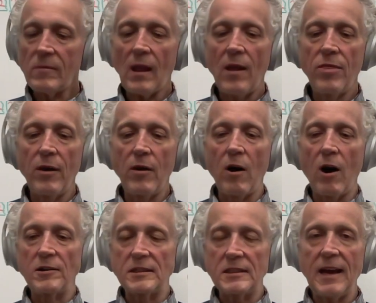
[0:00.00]
there
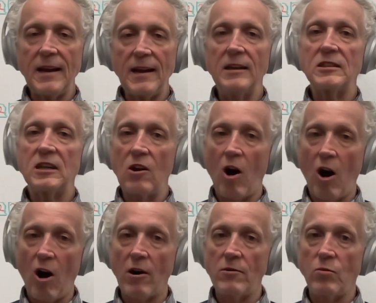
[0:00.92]
are settings in
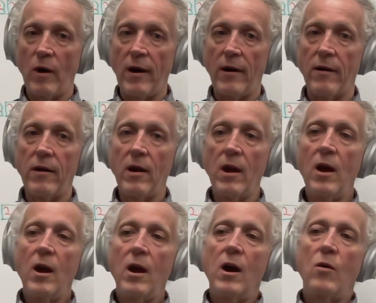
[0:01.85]
hardware
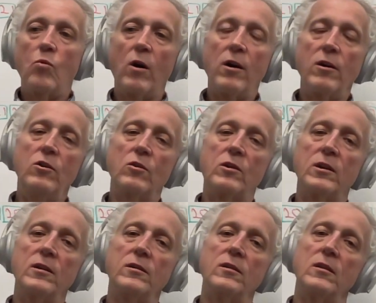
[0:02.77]
where you
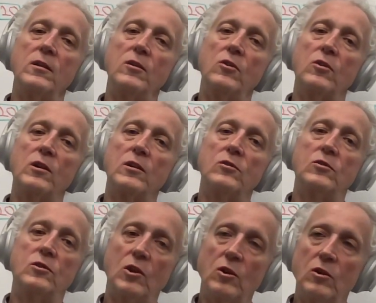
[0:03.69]
can you
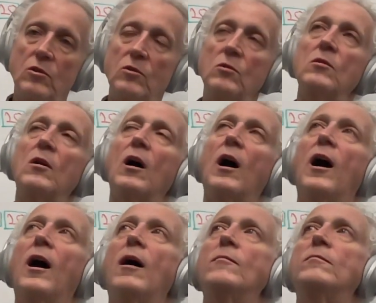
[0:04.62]
can do
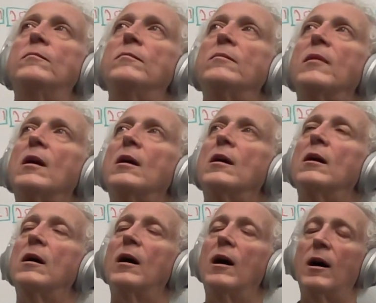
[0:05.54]
um,
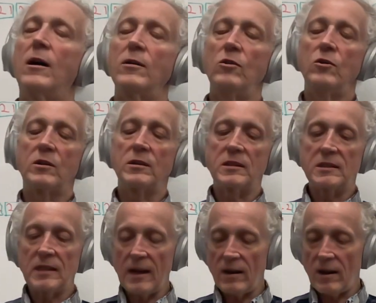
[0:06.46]
uh, you can
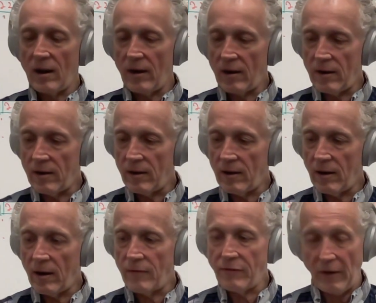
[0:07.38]
set a,
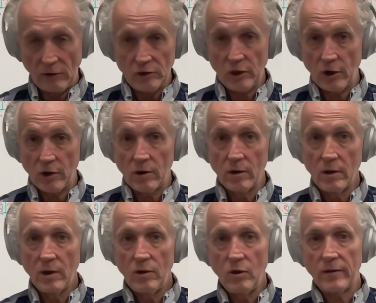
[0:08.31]
a, filter.
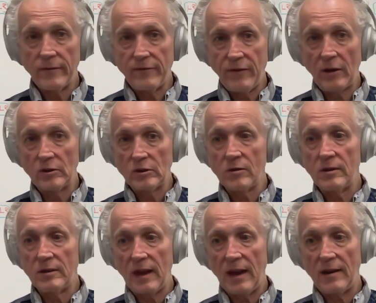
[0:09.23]
You can filter the
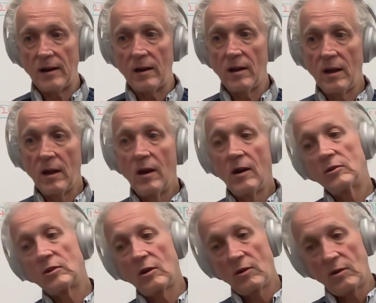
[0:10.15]
data.
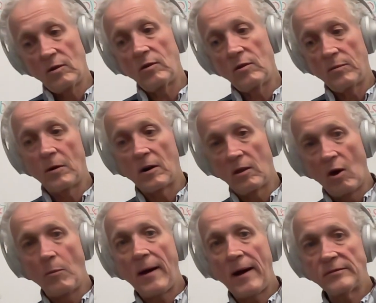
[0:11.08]
So you, you, put a low
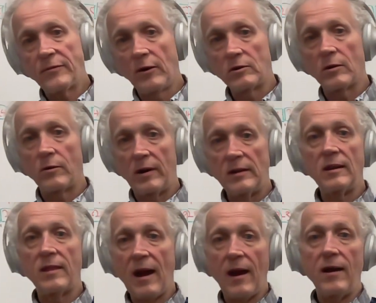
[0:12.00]
pass filter in,
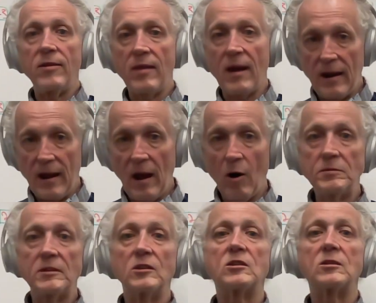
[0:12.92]
and that and that
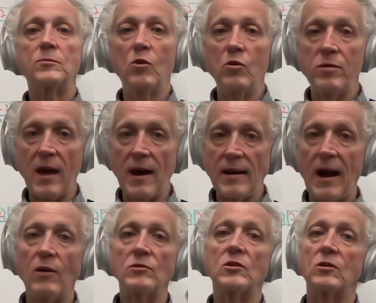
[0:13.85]
helps to smooth that
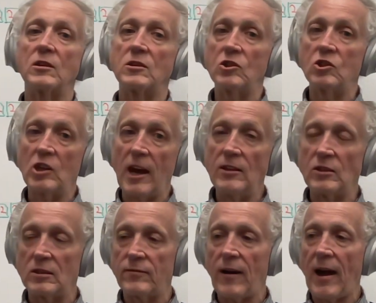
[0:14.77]
out, so it doesn't change
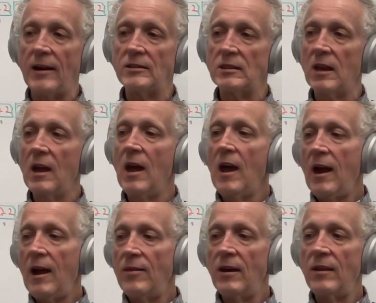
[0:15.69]
as fast.
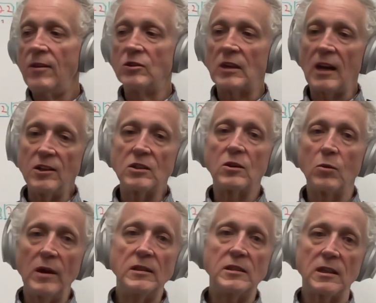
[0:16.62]
And then there's a
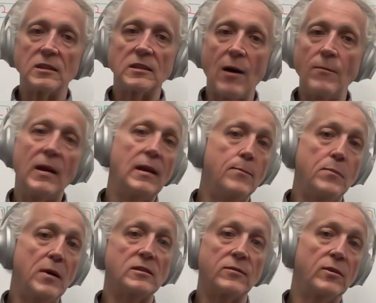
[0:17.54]
hysteresis. How many
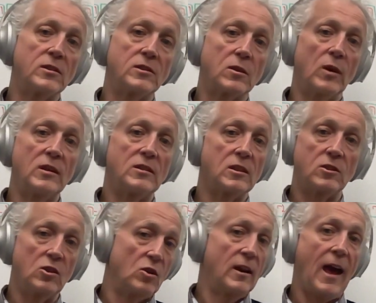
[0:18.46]
bits of
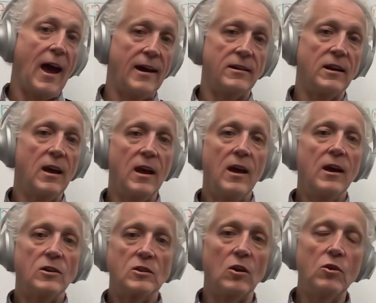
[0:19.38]
hysteresis you can add?
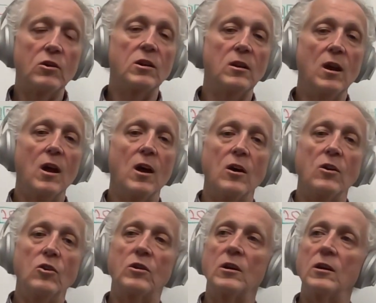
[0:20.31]
So you can
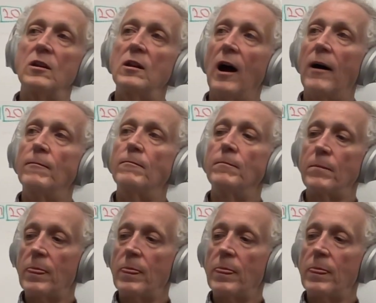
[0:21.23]
you can um,